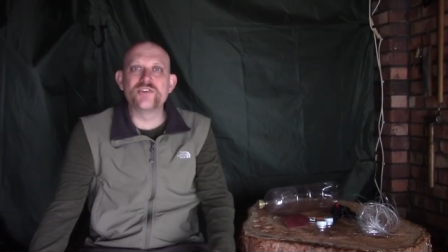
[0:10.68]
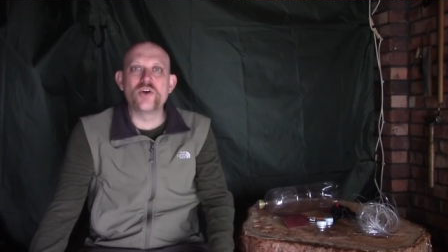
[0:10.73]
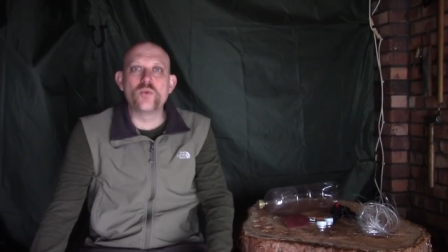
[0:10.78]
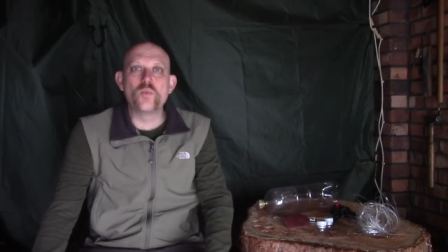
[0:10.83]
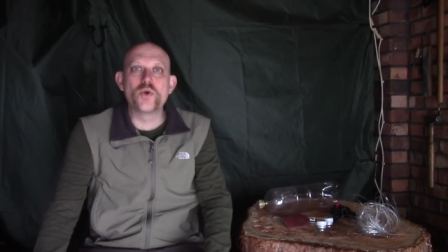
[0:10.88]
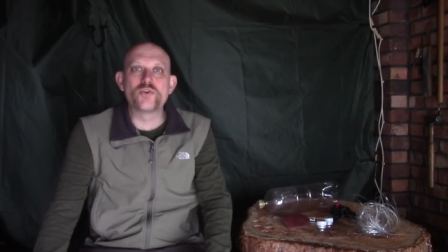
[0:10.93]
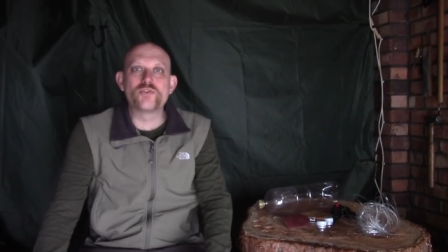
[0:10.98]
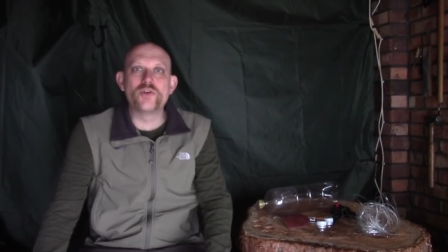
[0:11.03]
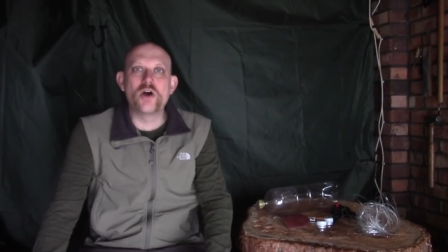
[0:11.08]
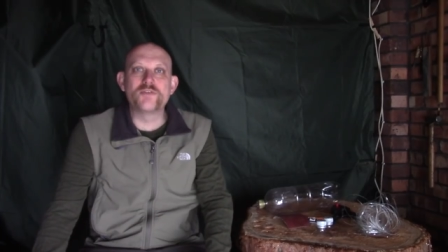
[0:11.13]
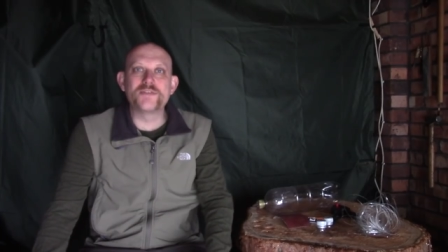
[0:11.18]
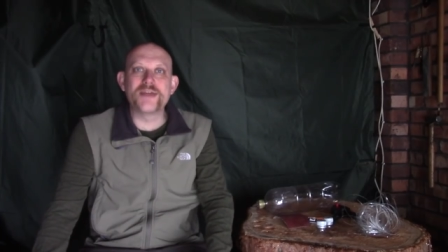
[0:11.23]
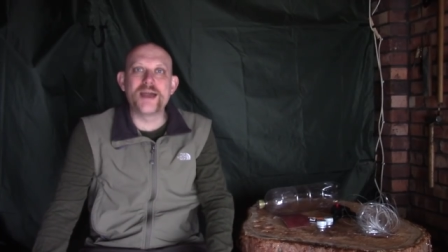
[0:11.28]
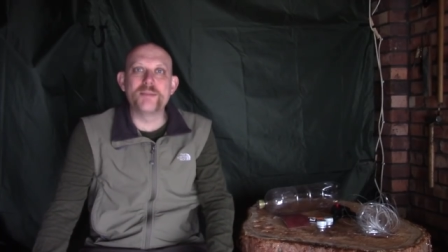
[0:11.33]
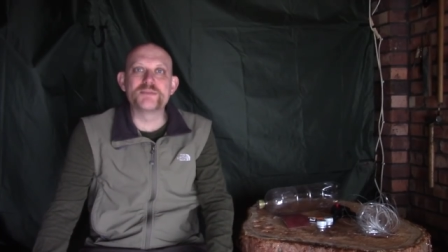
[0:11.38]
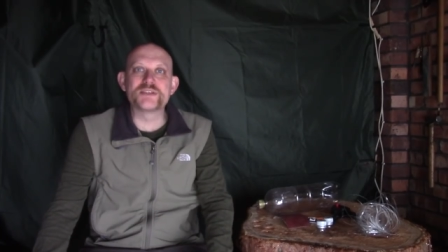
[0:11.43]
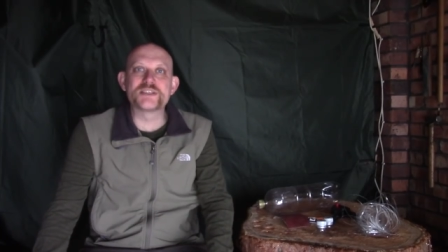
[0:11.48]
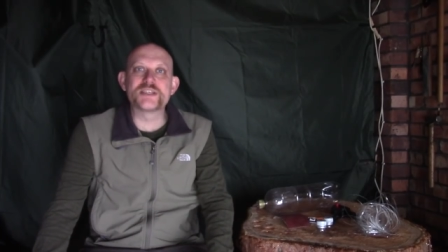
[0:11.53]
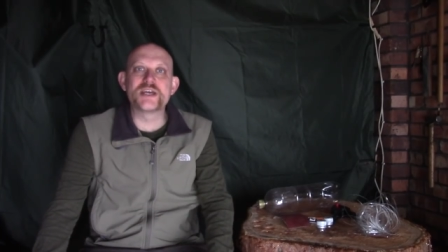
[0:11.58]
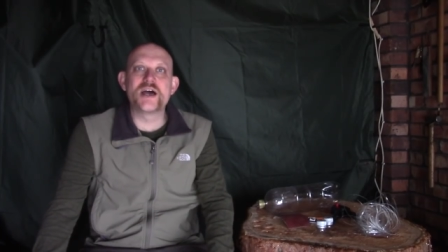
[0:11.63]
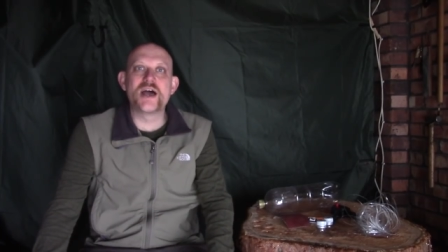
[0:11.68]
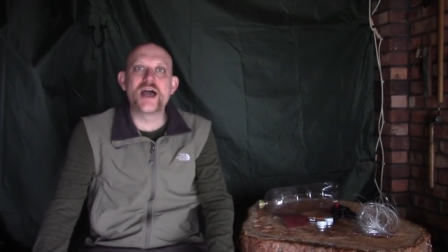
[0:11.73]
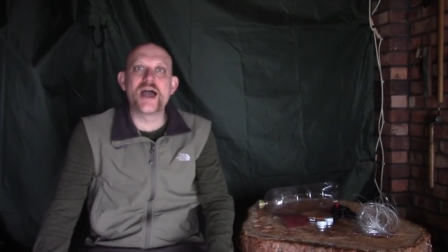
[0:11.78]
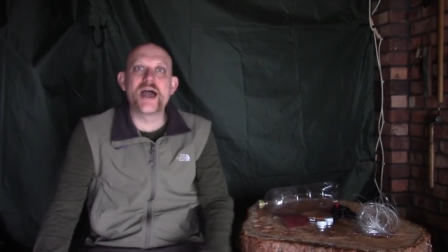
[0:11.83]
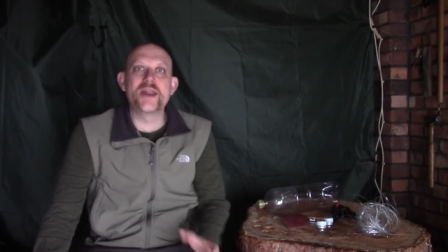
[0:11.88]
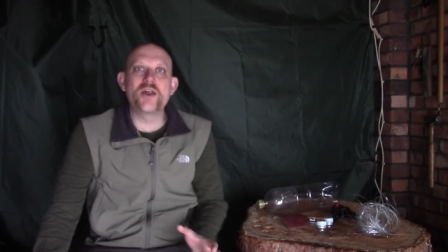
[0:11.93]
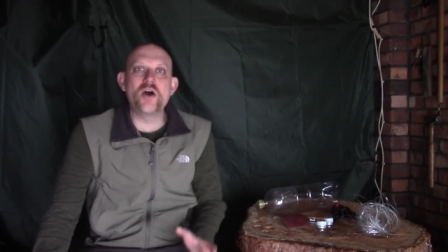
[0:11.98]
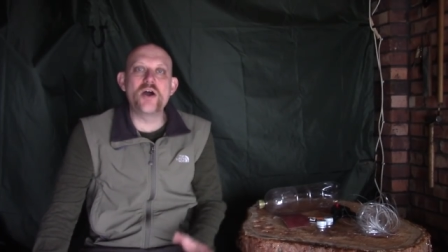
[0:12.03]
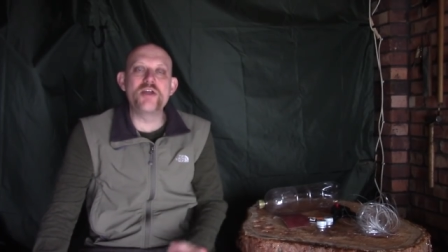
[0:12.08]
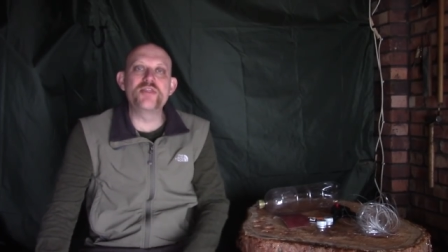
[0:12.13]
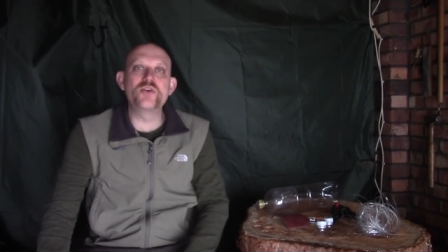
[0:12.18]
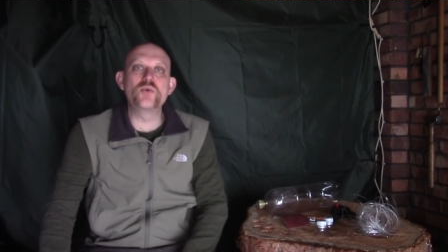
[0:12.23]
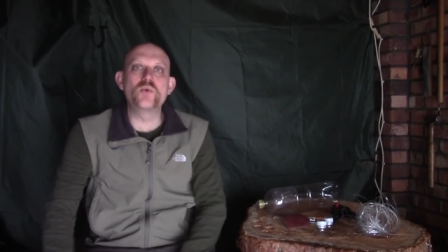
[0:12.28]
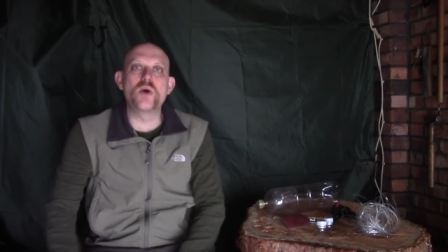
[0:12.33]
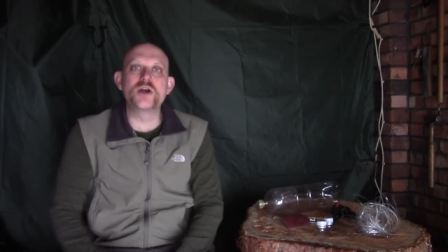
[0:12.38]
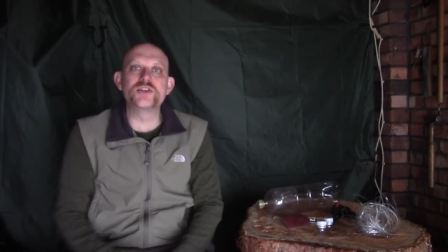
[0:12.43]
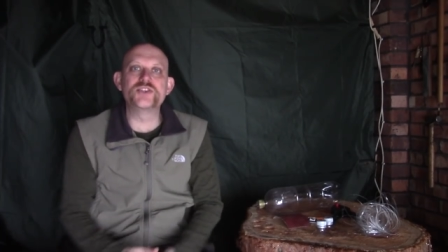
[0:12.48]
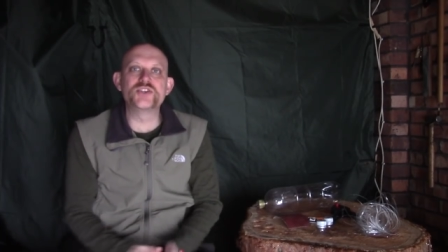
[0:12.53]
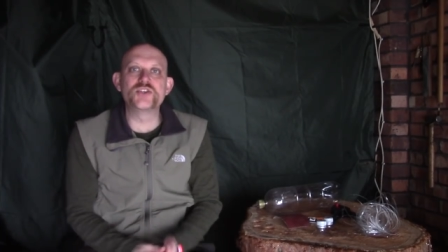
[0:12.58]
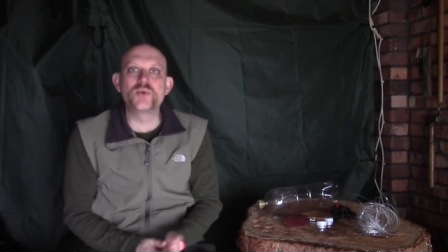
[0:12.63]
I'm Woodcraft Hamster and I
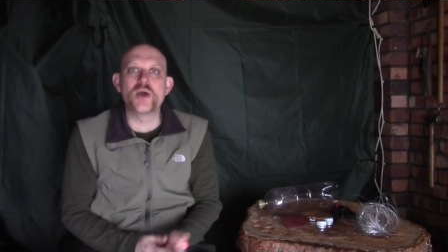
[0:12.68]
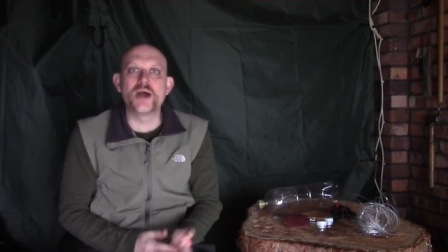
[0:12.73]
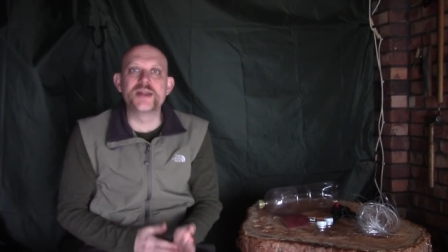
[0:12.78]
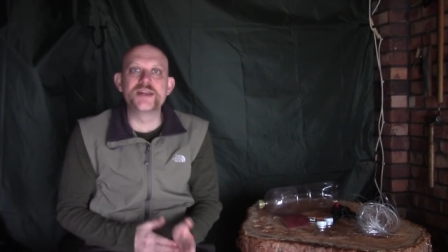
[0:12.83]
thought I'd do